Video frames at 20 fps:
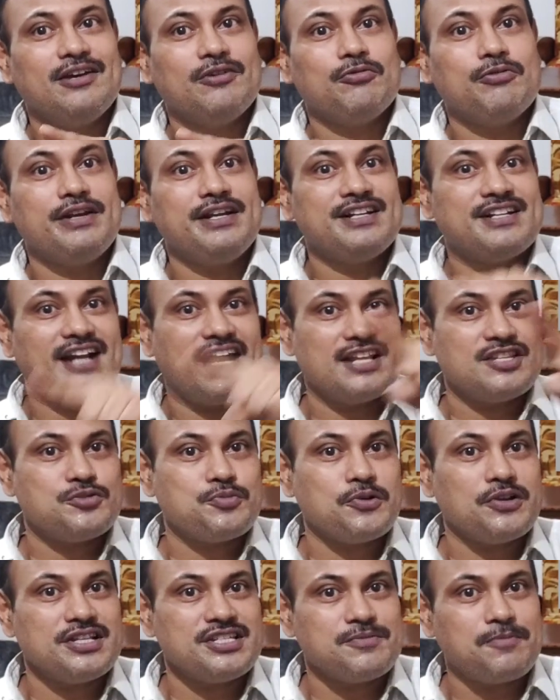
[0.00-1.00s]
when
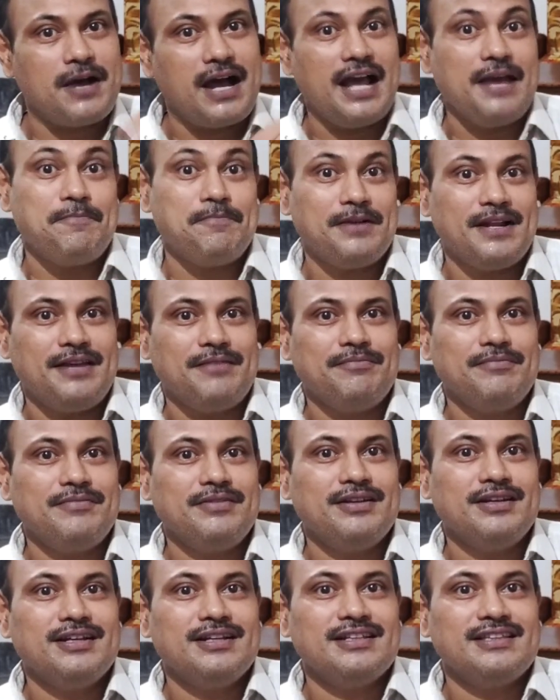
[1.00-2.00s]
transferred as phi
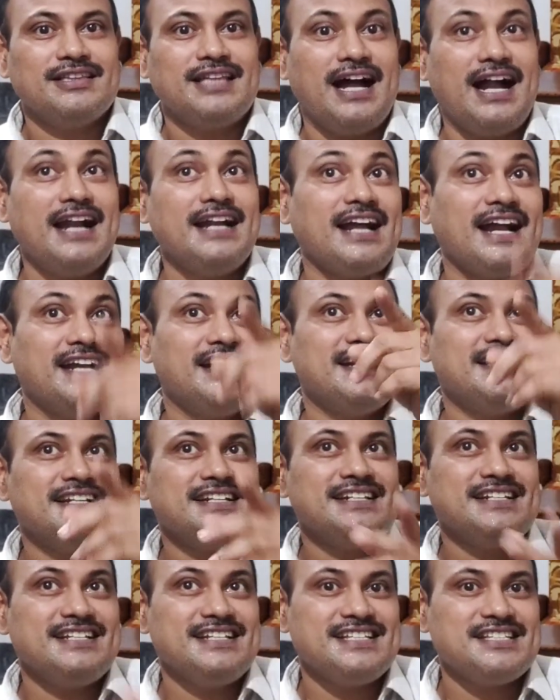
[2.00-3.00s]
prime, that
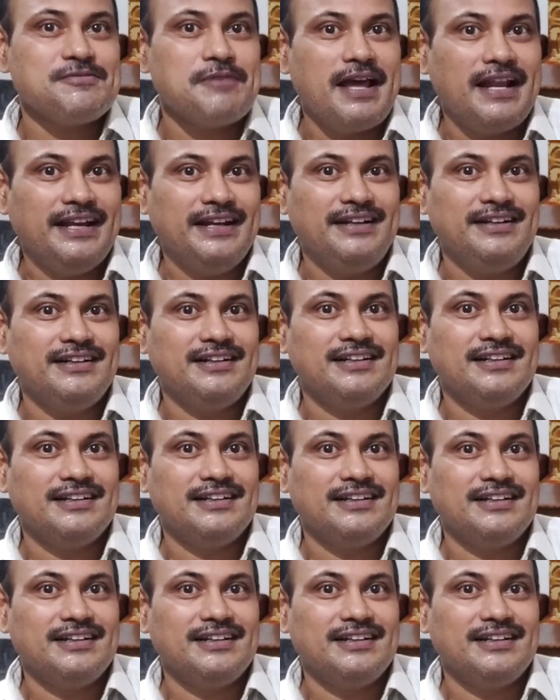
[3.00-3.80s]
identity is valid.